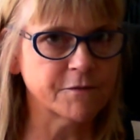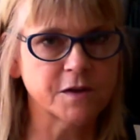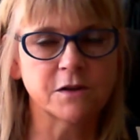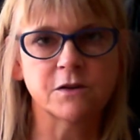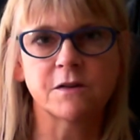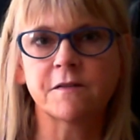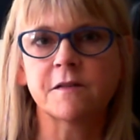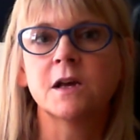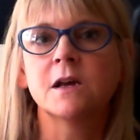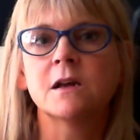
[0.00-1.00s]
views,
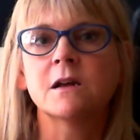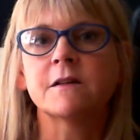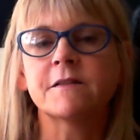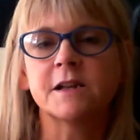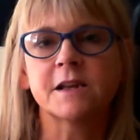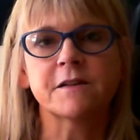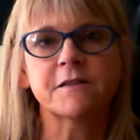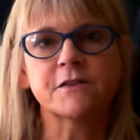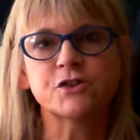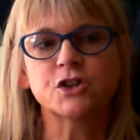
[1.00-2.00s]
until it gets
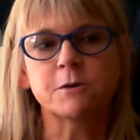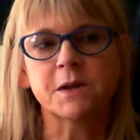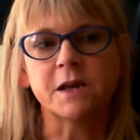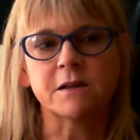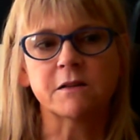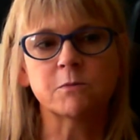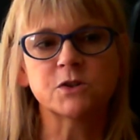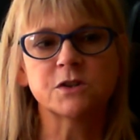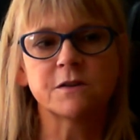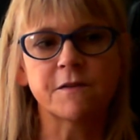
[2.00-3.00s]
to Chopgate,
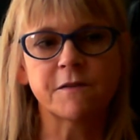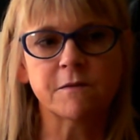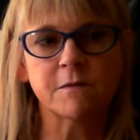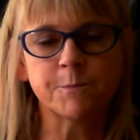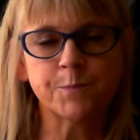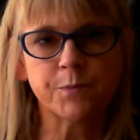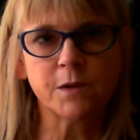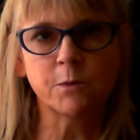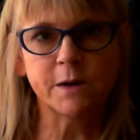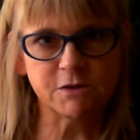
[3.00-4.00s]
which is
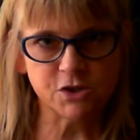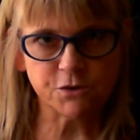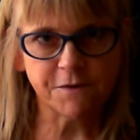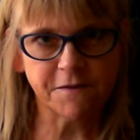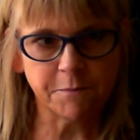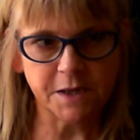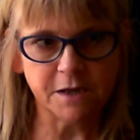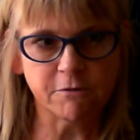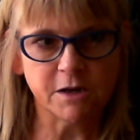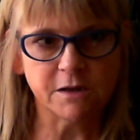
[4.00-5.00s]
where it joins the
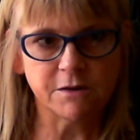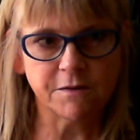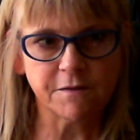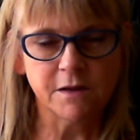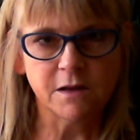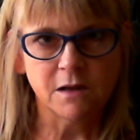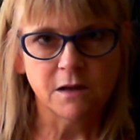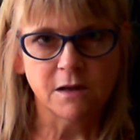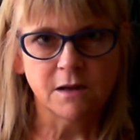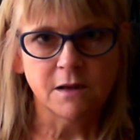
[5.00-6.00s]
B road.
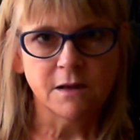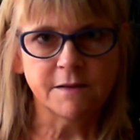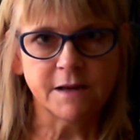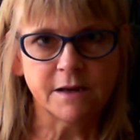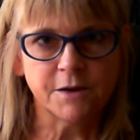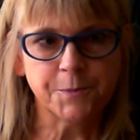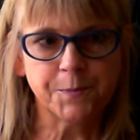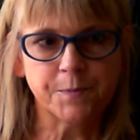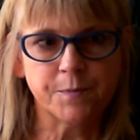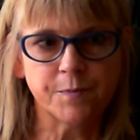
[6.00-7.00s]
Now
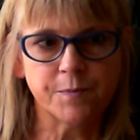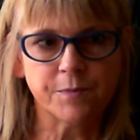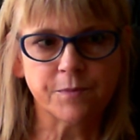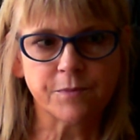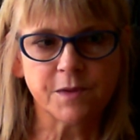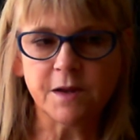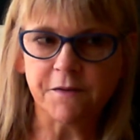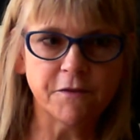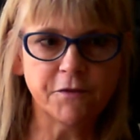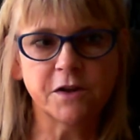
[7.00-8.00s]

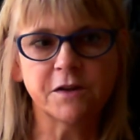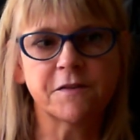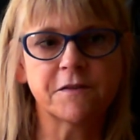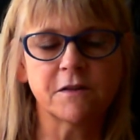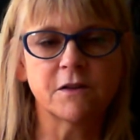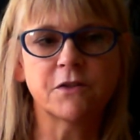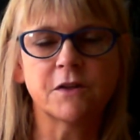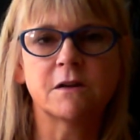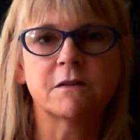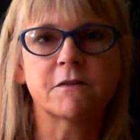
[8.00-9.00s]
that's the first
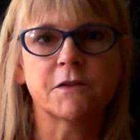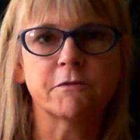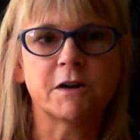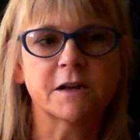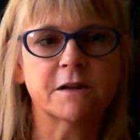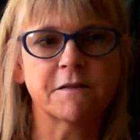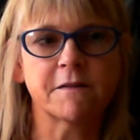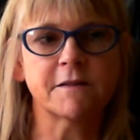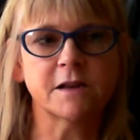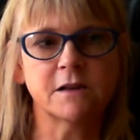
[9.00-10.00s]
third of the ride, because
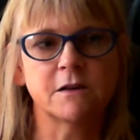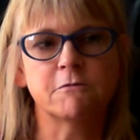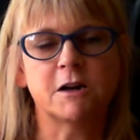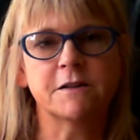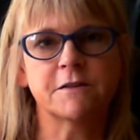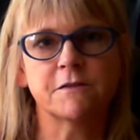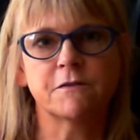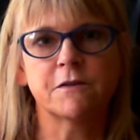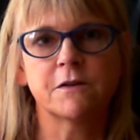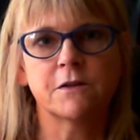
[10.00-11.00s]
it's like a ride
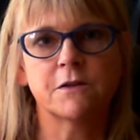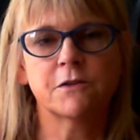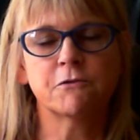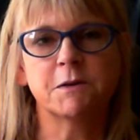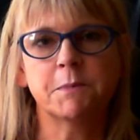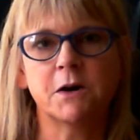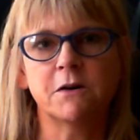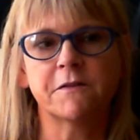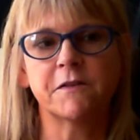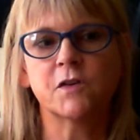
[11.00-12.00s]
of 3
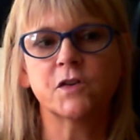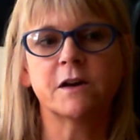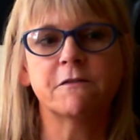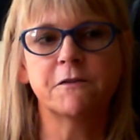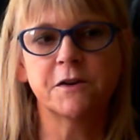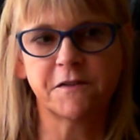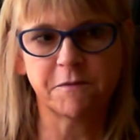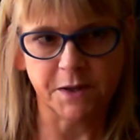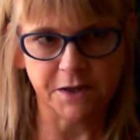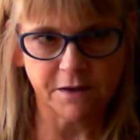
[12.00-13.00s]
parts. You've got that
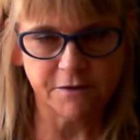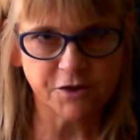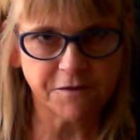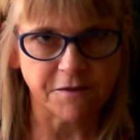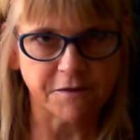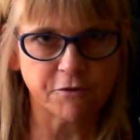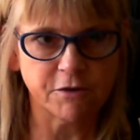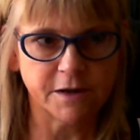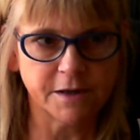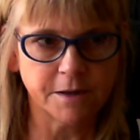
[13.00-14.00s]
first bit that I've just
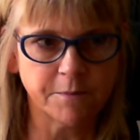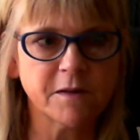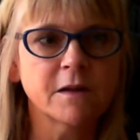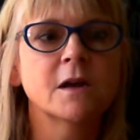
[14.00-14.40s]
described,